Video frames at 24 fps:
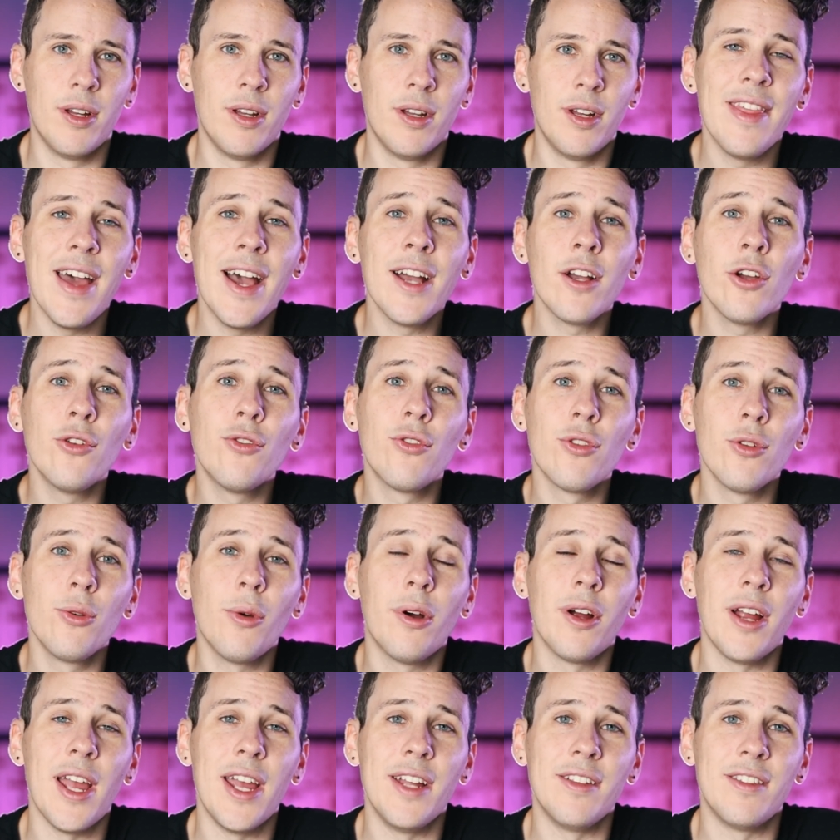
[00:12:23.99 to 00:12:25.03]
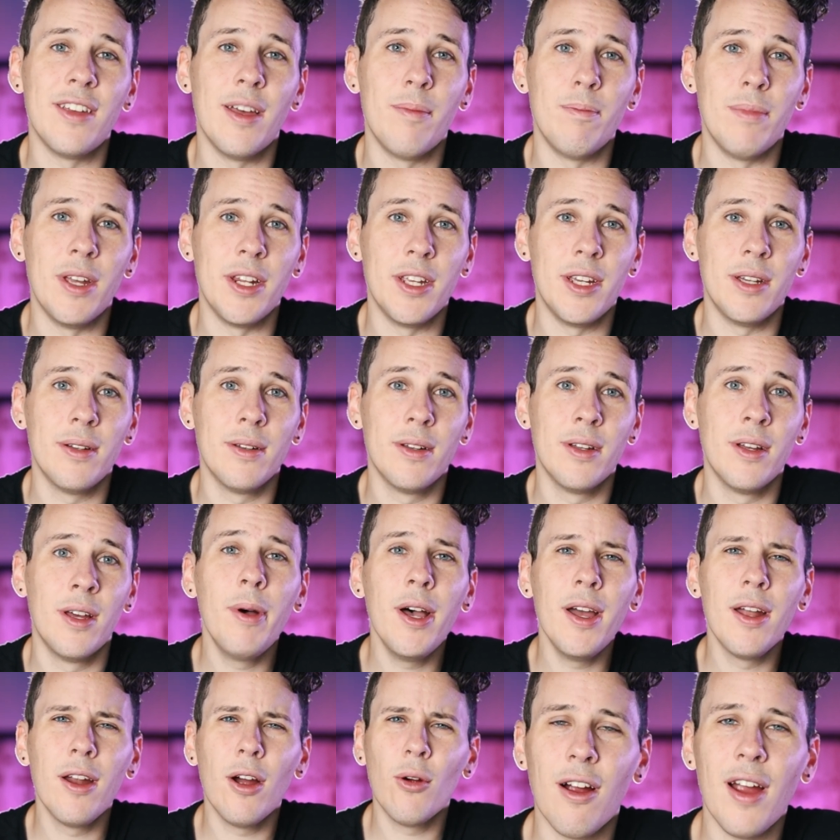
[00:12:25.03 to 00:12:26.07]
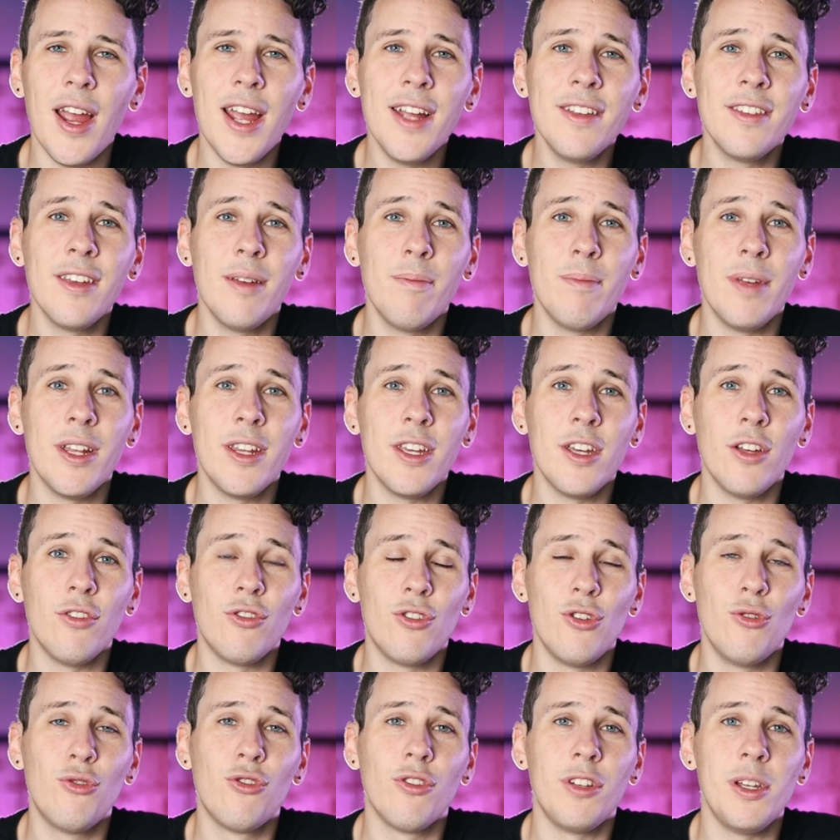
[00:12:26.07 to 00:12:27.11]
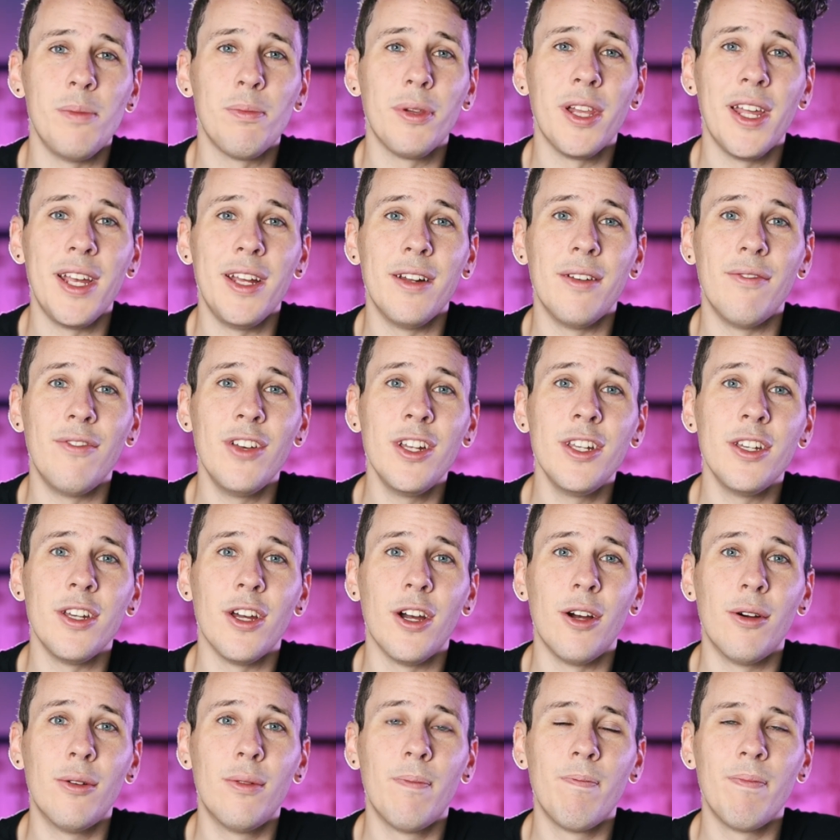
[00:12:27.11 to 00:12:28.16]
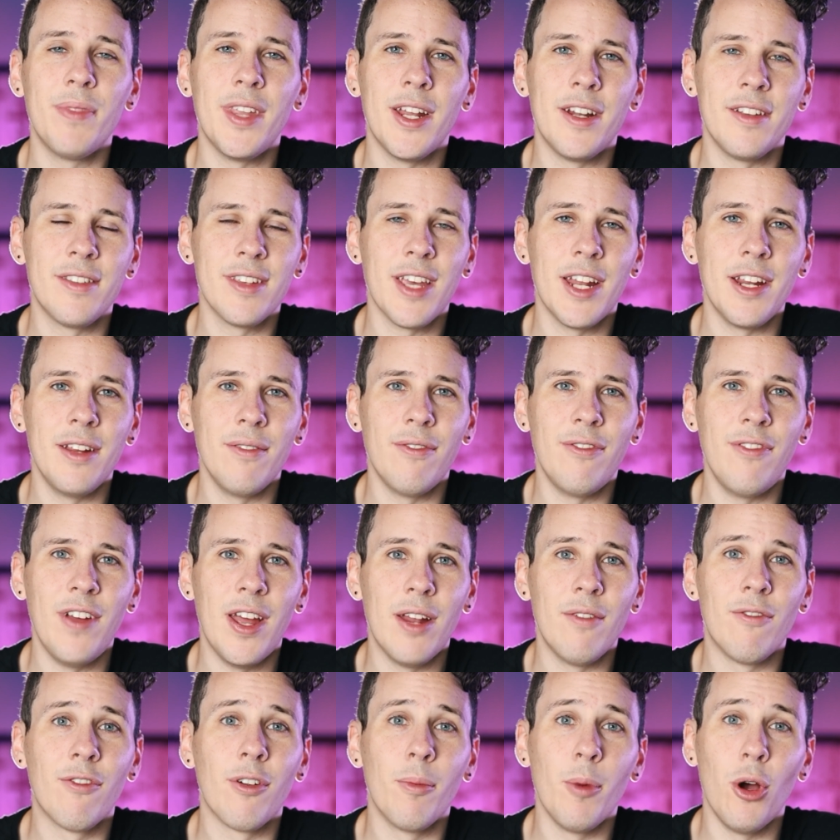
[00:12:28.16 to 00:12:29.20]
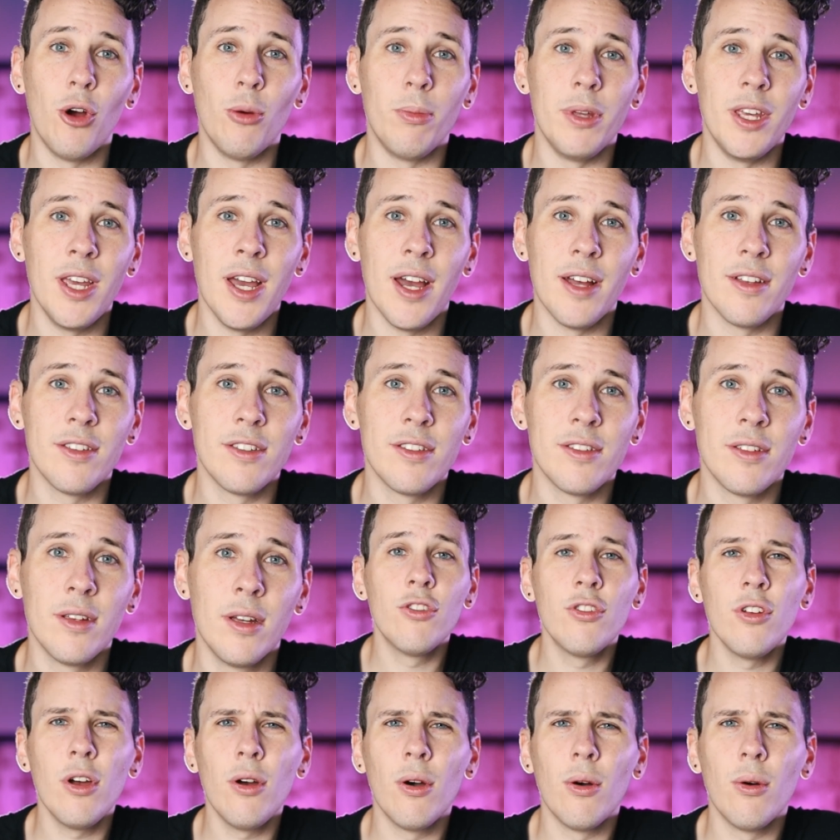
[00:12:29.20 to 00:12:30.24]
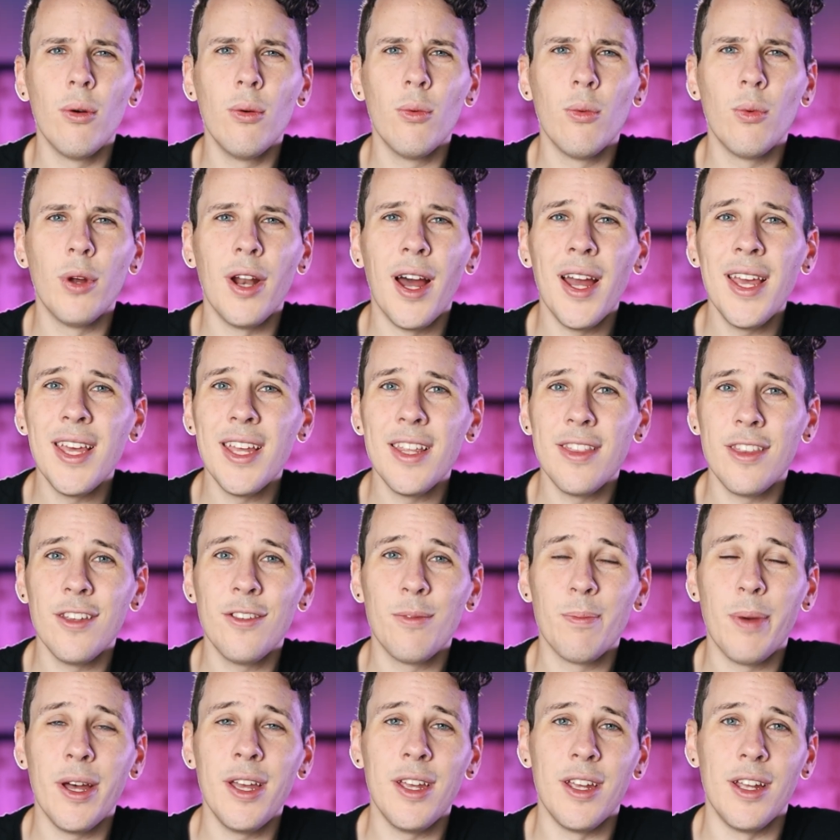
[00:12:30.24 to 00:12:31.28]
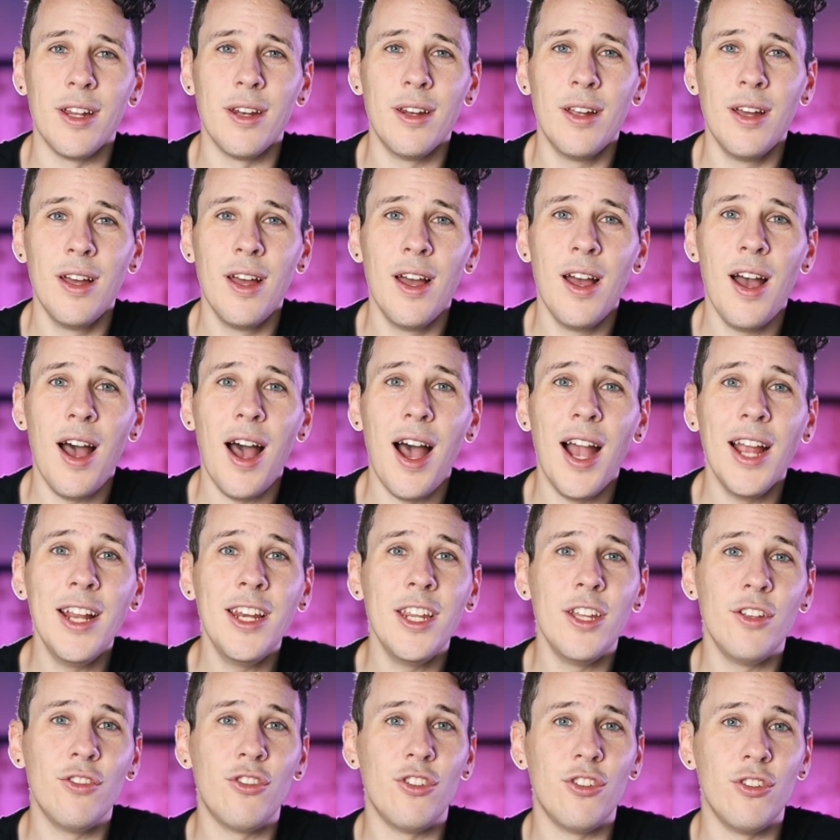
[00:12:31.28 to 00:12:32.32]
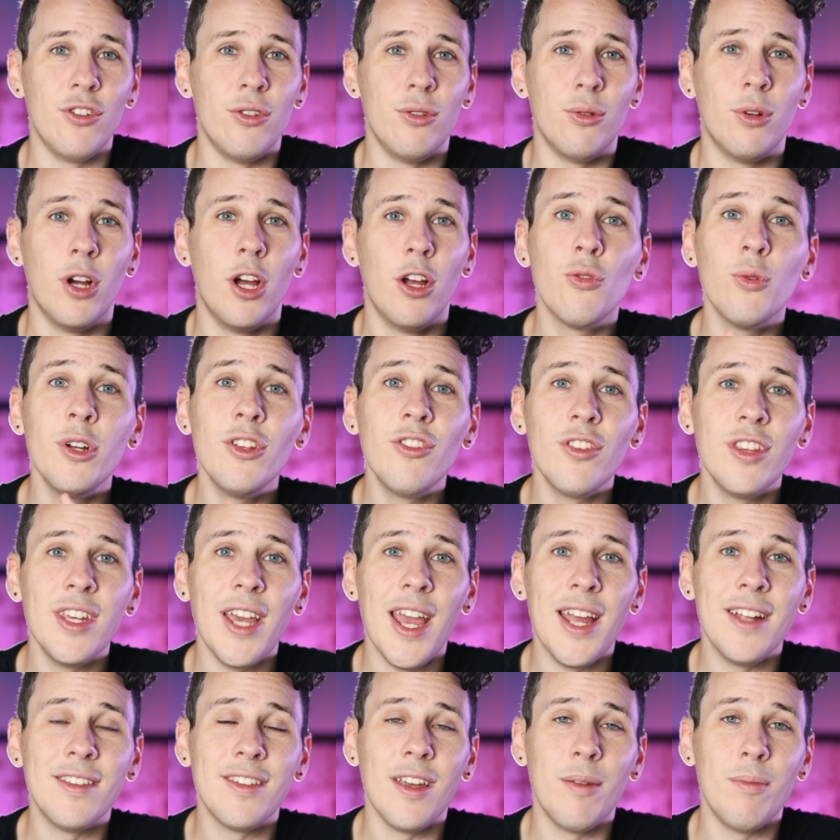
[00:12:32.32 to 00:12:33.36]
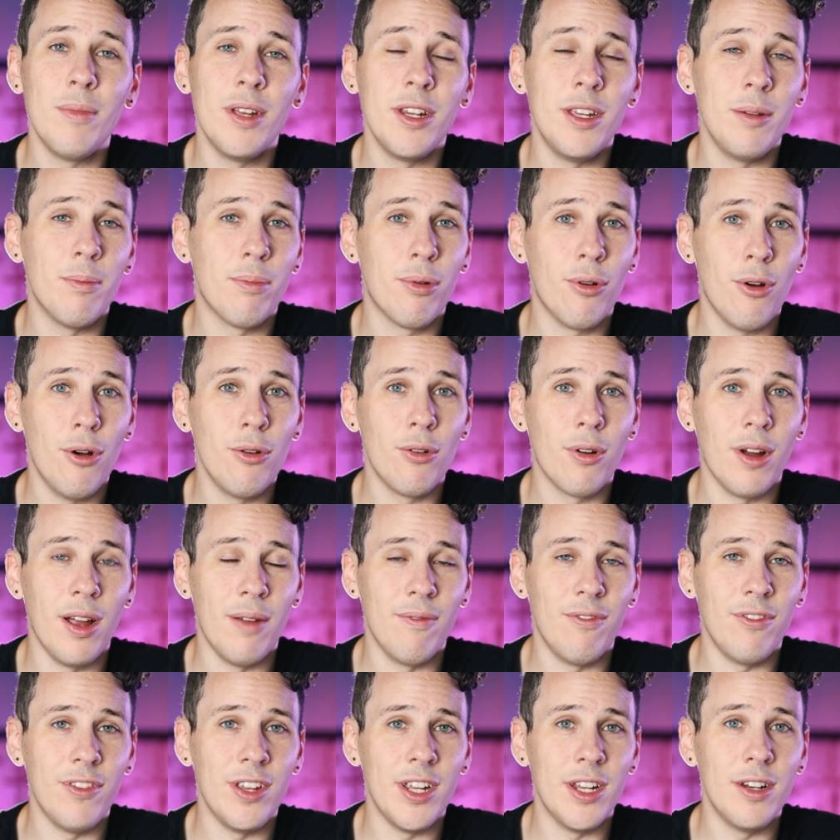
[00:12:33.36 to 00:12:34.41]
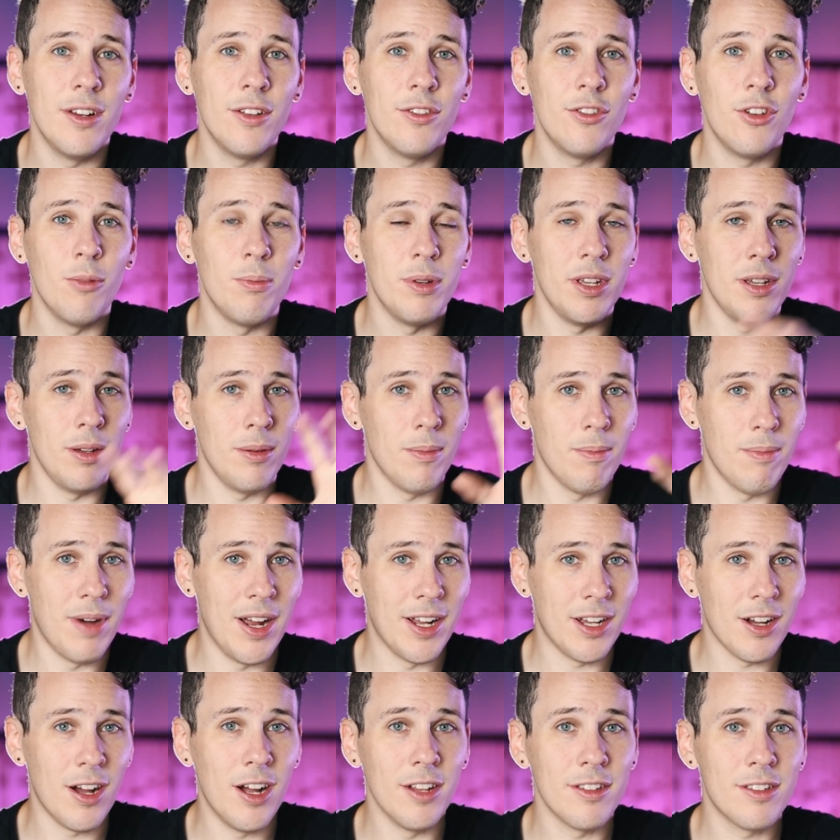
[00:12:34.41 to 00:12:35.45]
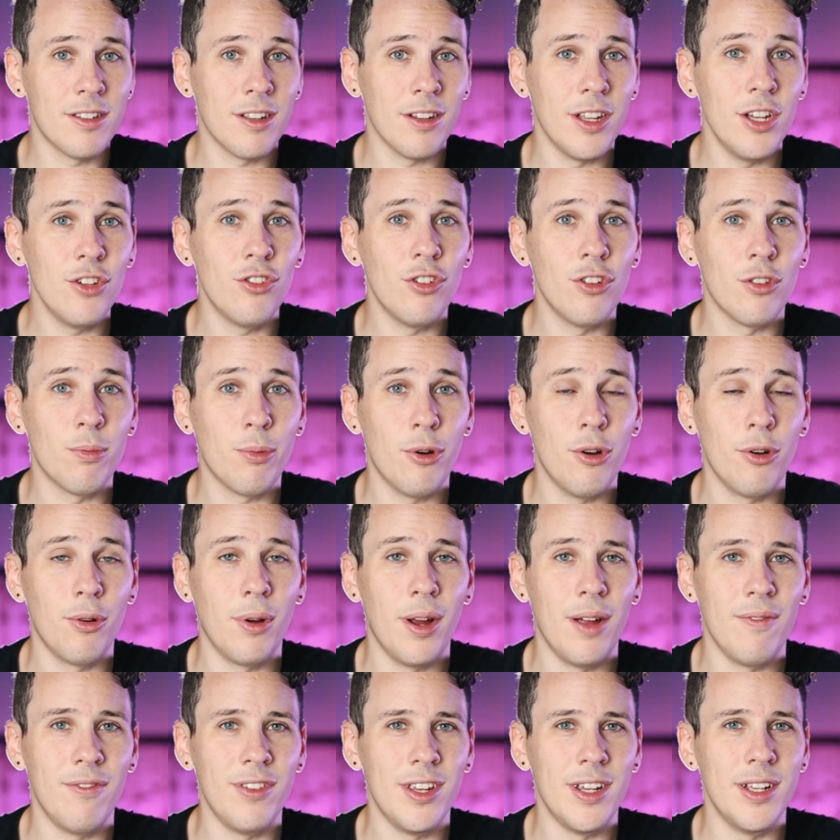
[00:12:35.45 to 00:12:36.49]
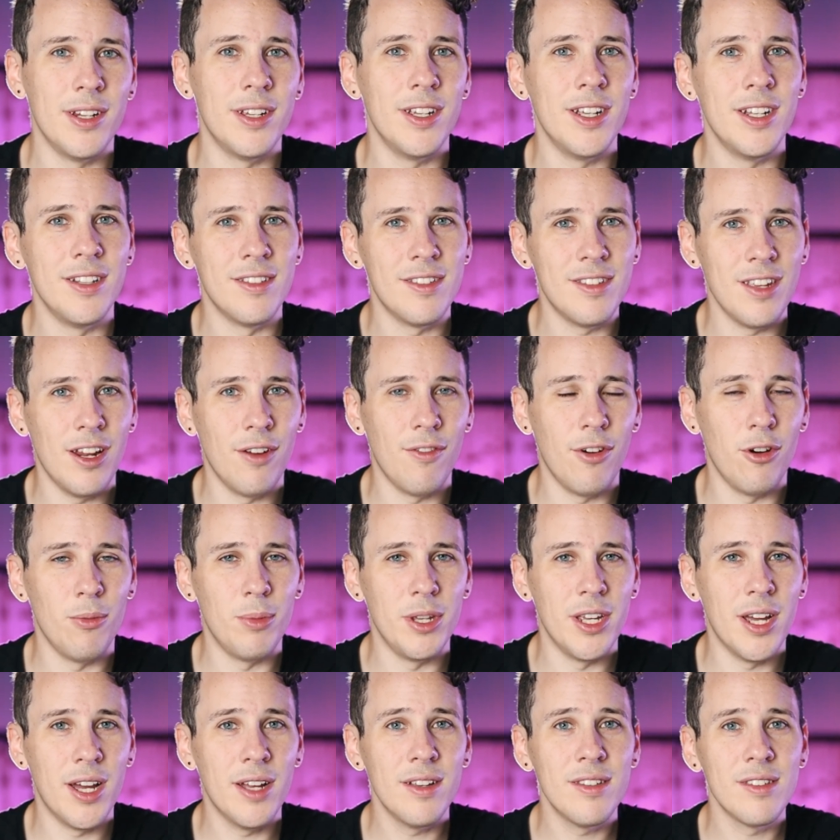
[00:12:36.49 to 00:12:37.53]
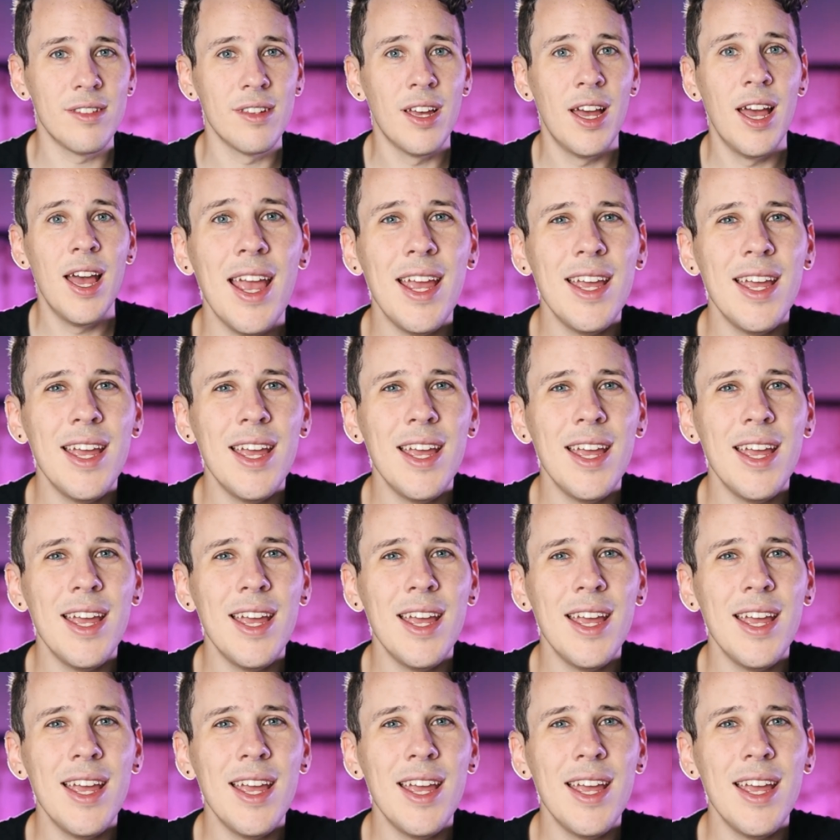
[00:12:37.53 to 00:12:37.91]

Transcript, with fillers: That goes through our ATEM Mini. But our ATEM Mini is usually playing a video that it's getting fed from OBS. So when I hit this button, I need to switch the ATEM Mini program feed to be my Constellations program feed instead of OBS.